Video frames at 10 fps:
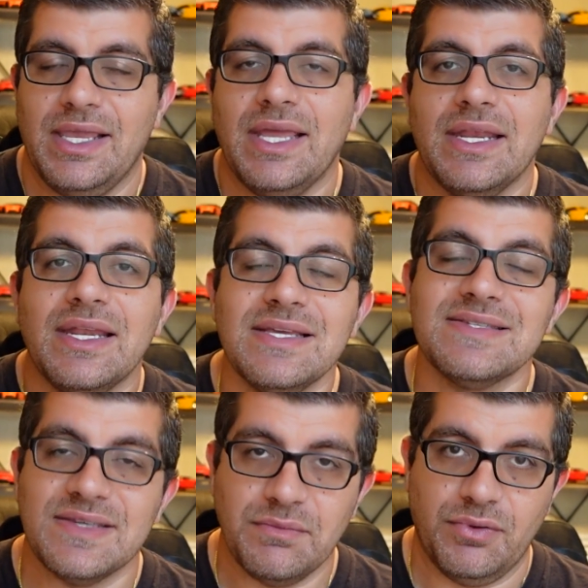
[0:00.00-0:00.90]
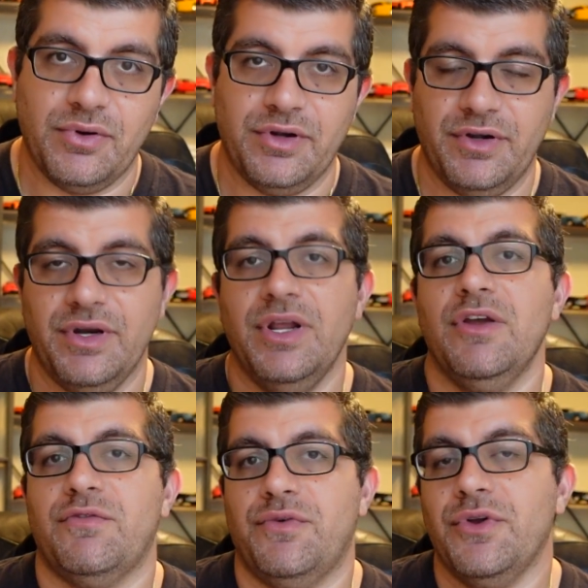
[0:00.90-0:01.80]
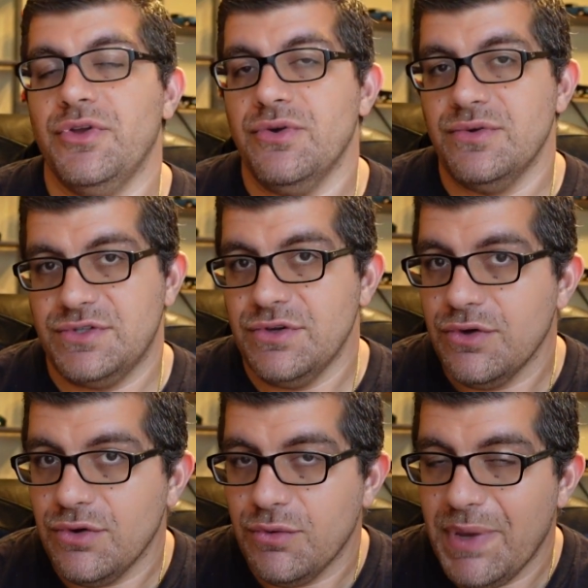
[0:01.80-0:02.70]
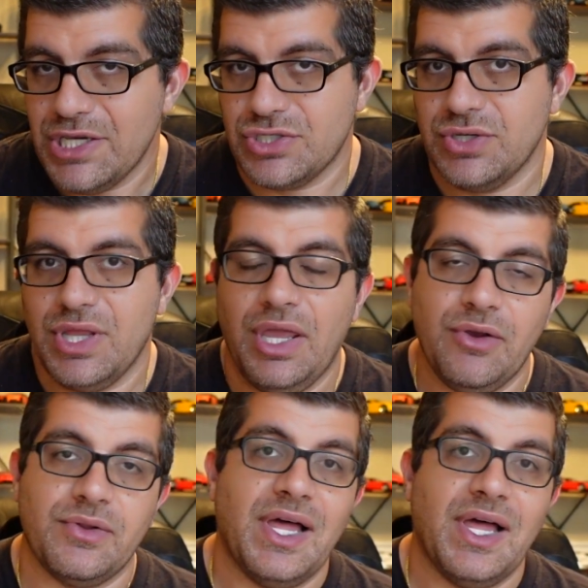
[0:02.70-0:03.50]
and it is important for you to make sure that your